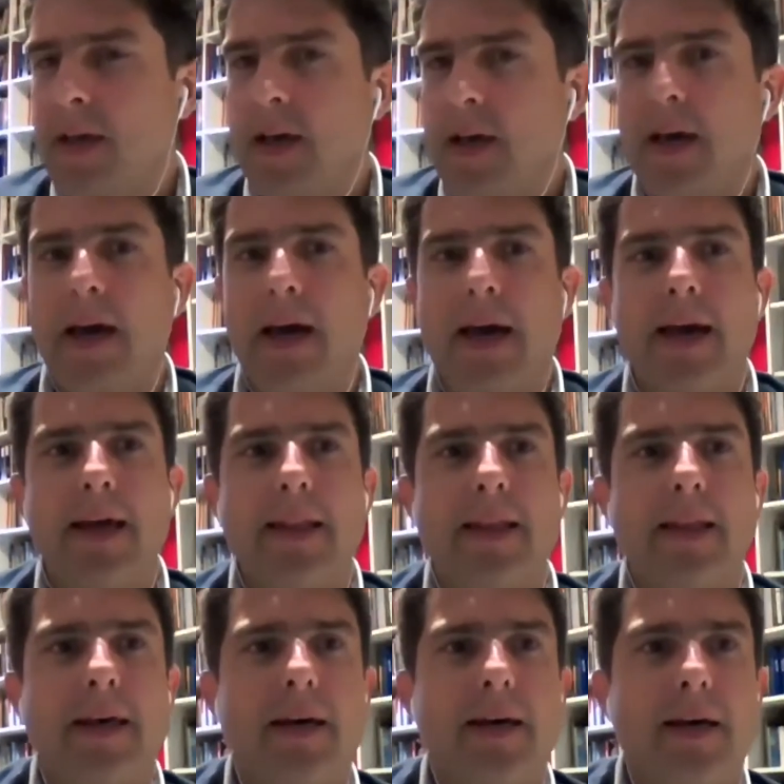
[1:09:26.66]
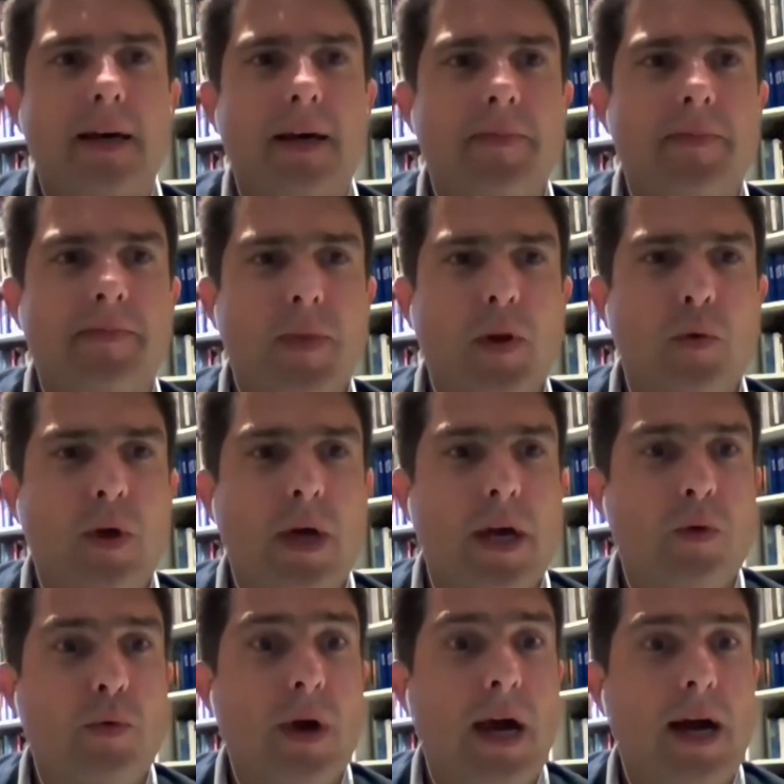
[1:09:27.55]
it. And
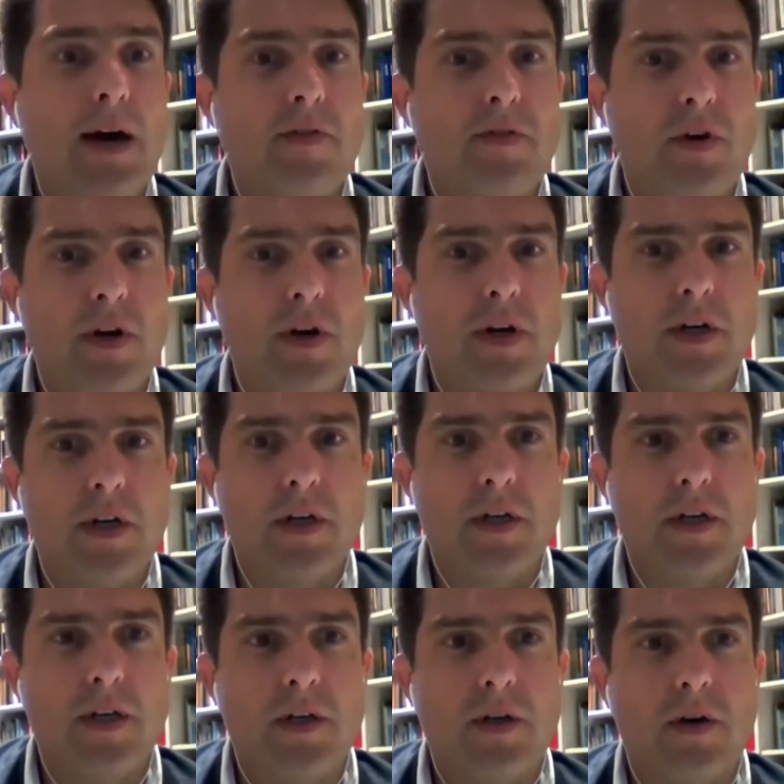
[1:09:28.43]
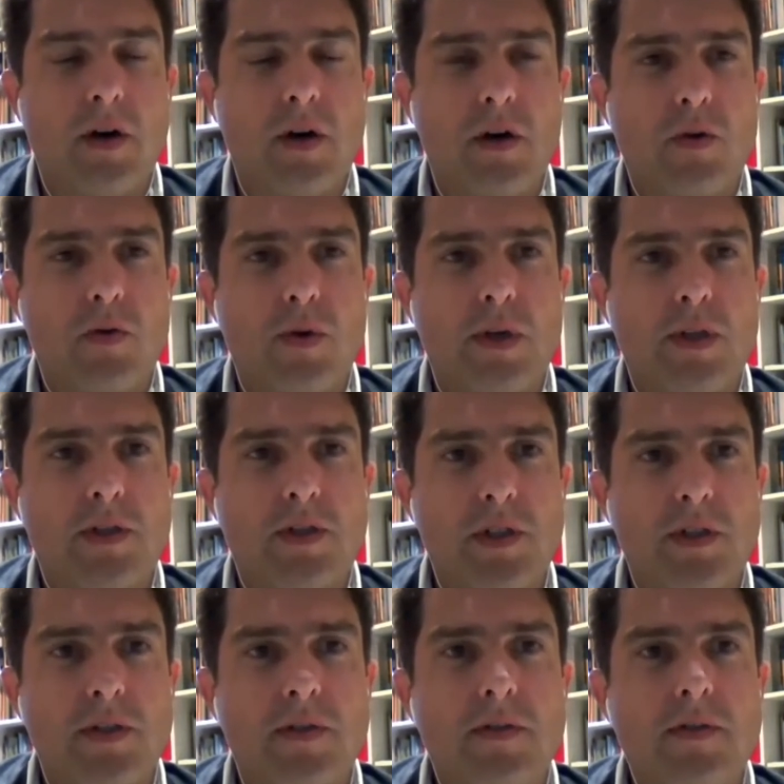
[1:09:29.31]
we have other
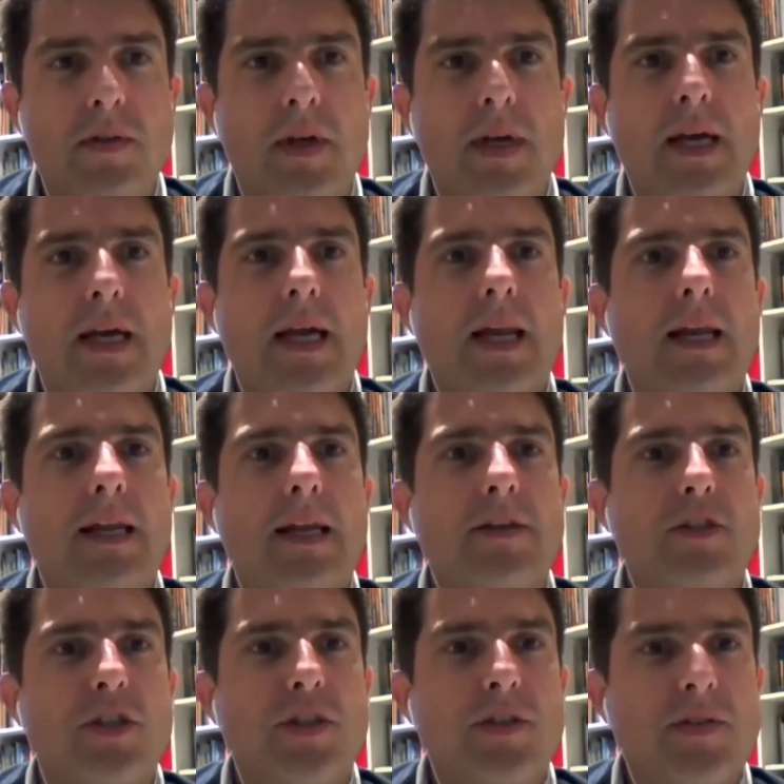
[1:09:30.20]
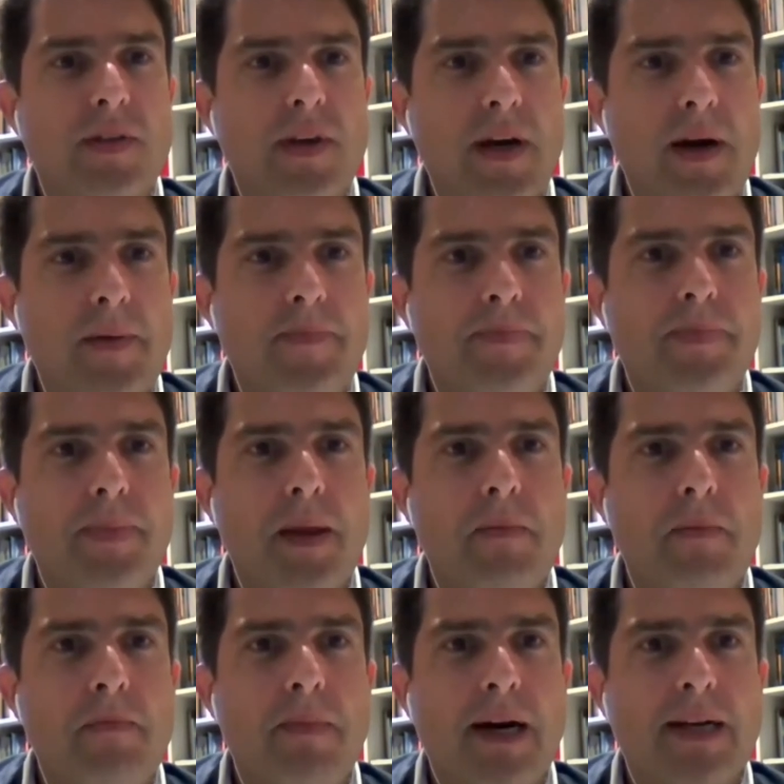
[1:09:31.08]
questions. Leticia
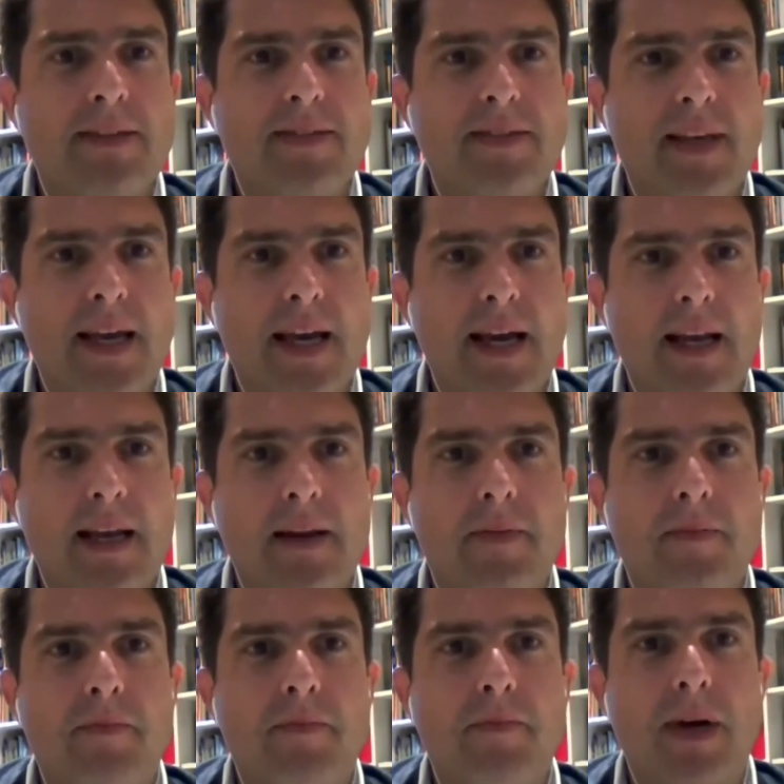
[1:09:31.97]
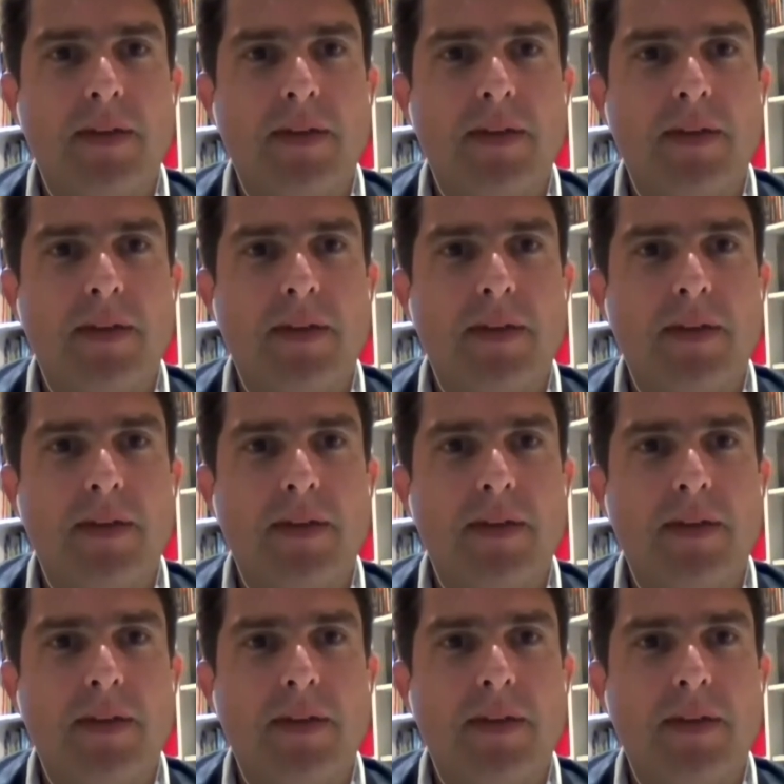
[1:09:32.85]
Maciel